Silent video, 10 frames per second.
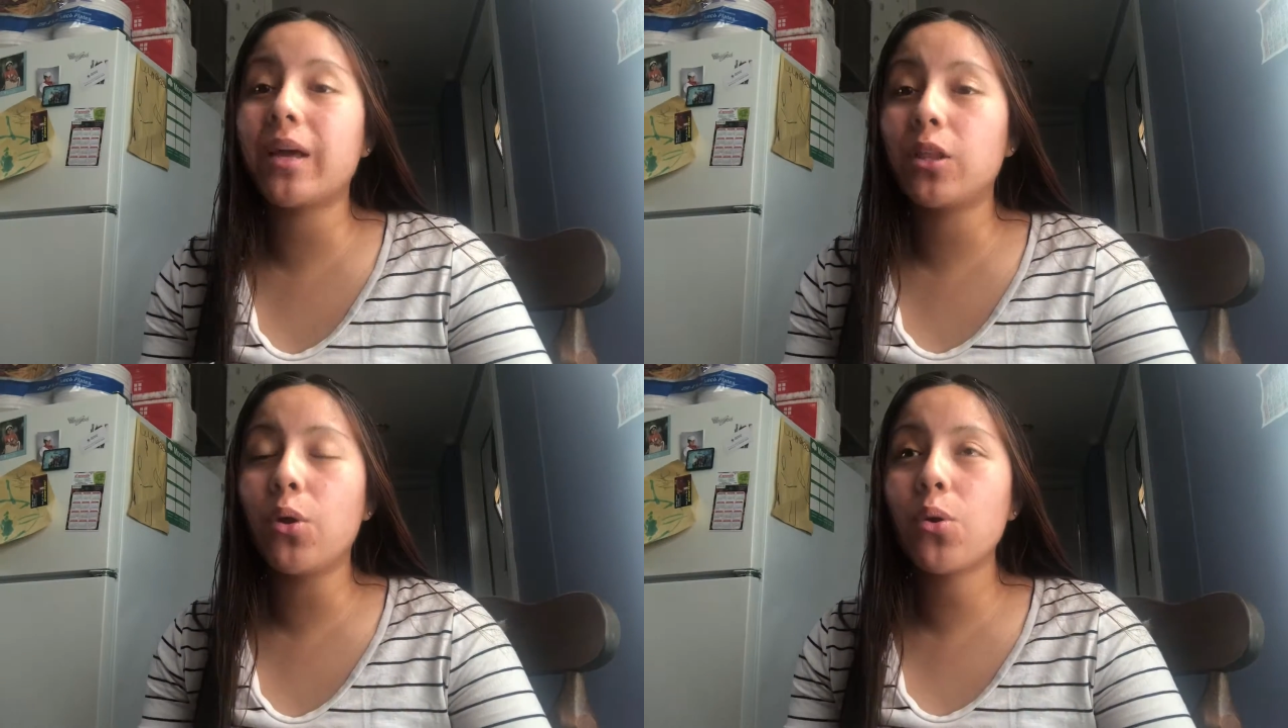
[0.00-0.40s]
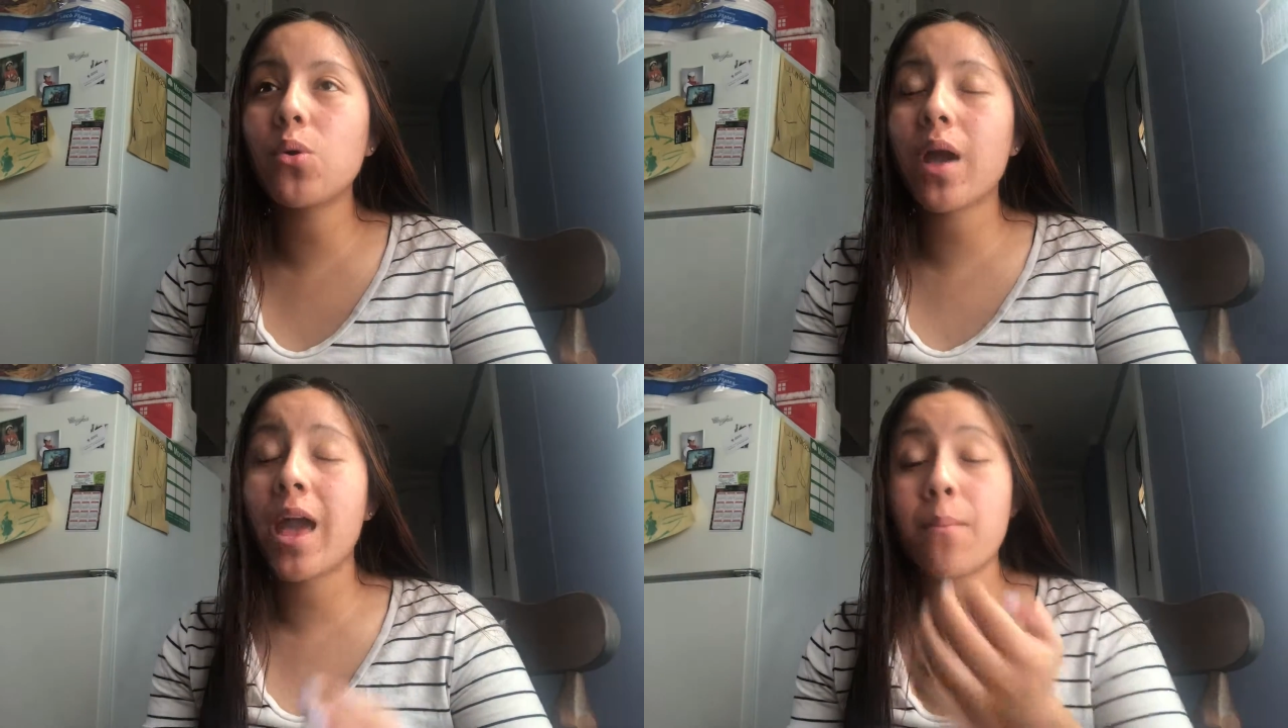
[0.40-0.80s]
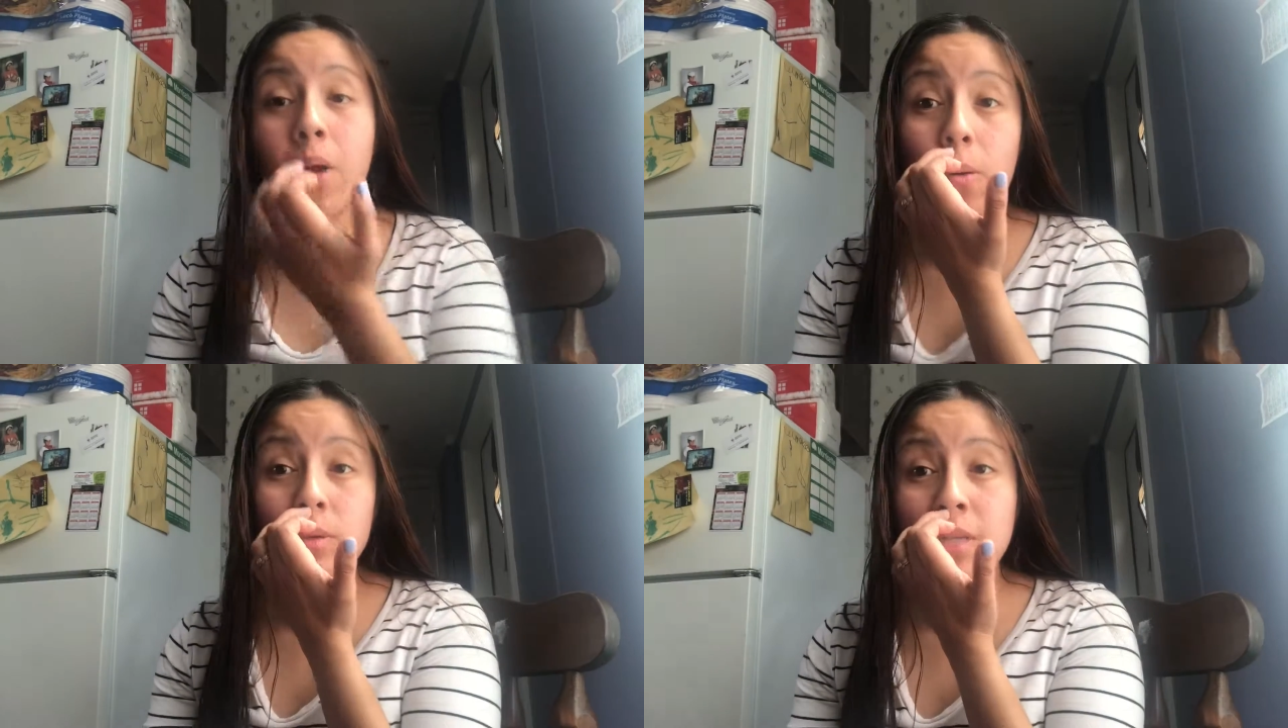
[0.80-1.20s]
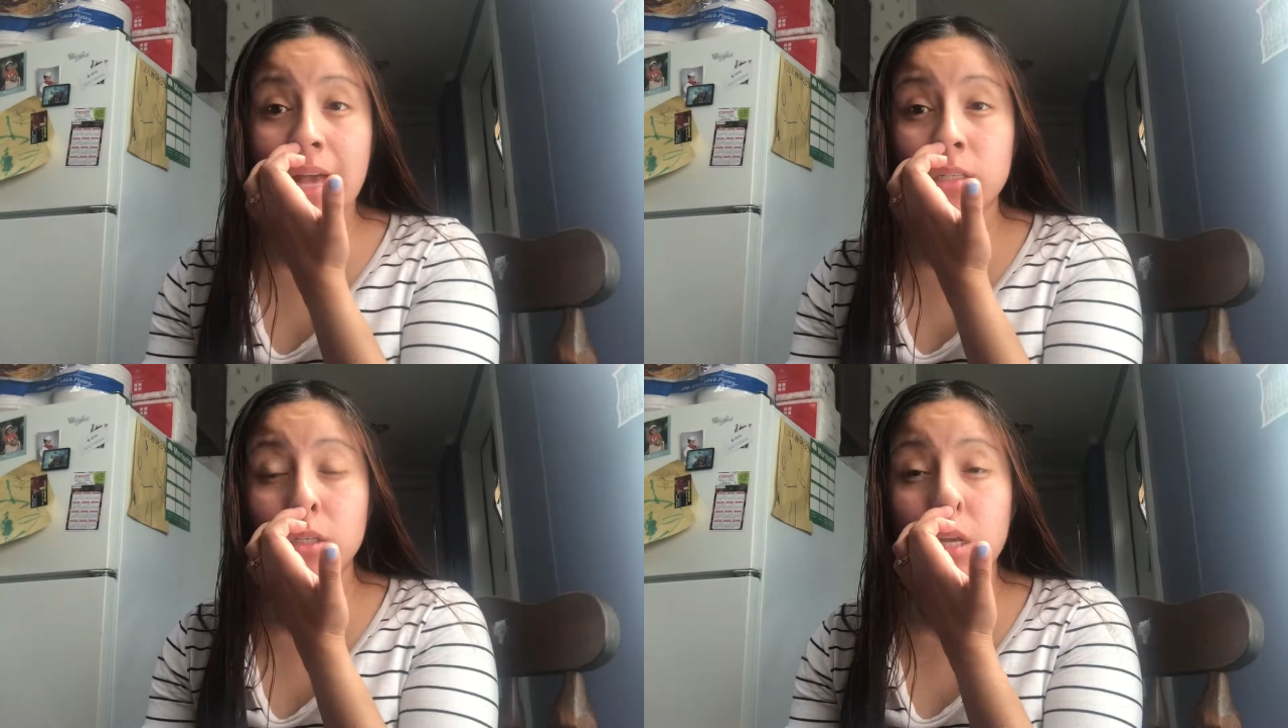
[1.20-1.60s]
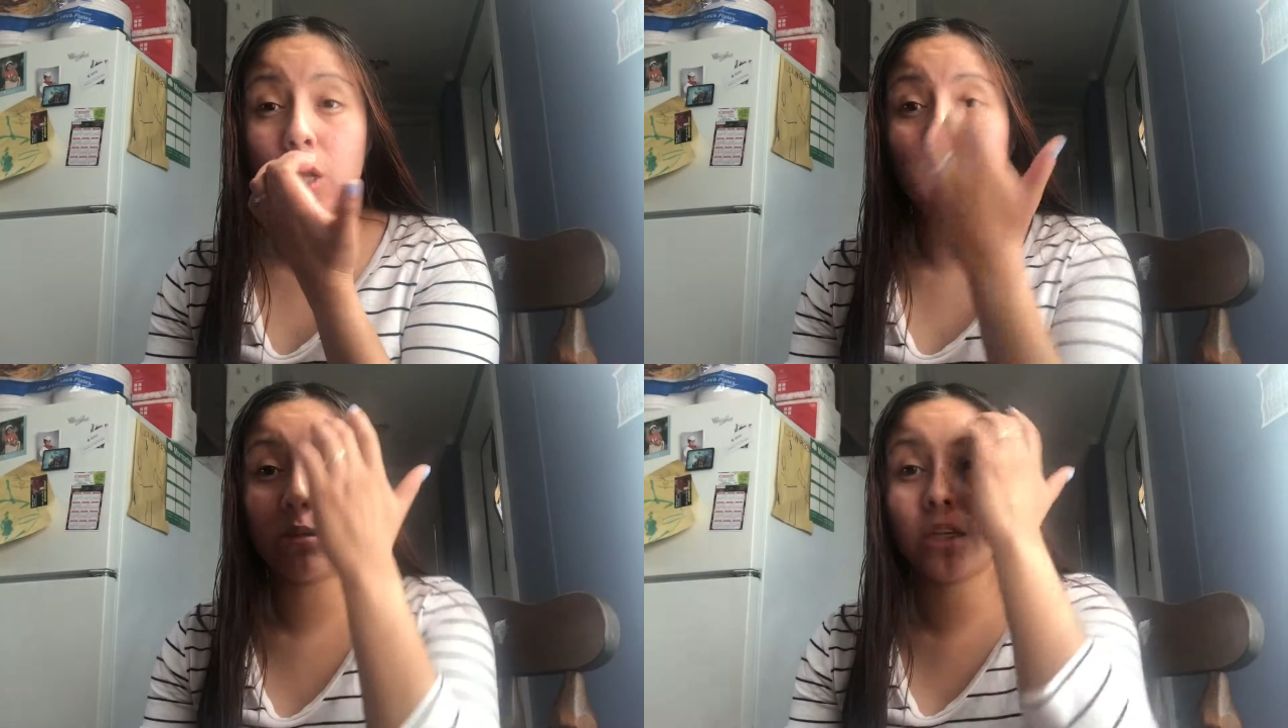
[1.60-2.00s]
my local Kmart was actually
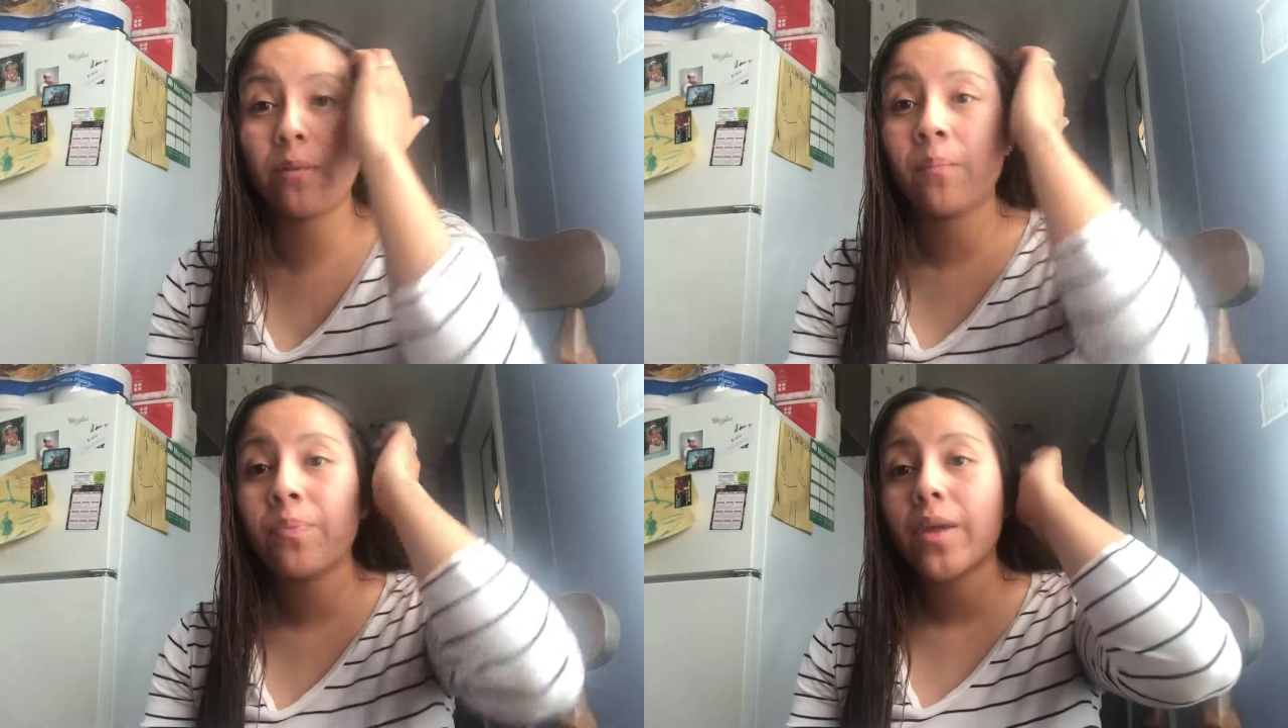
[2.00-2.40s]
closing.